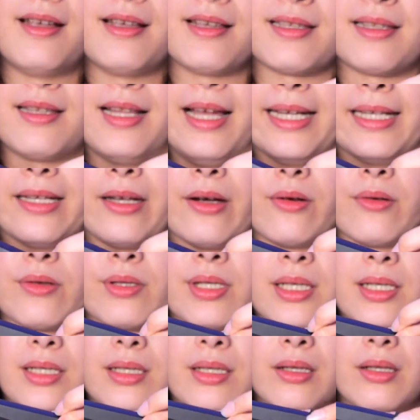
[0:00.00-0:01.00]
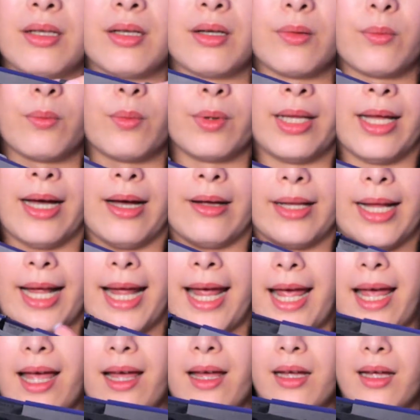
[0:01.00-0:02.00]
Slide goes in without
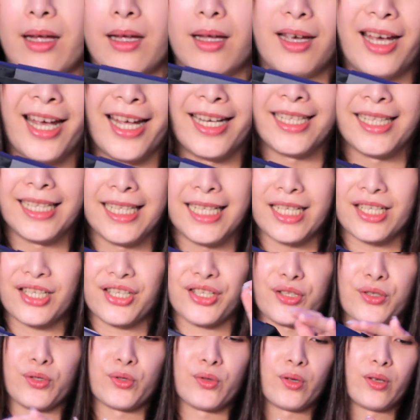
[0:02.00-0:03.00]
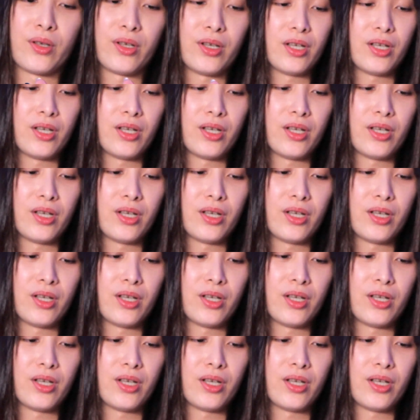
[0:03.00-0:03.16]
any issue.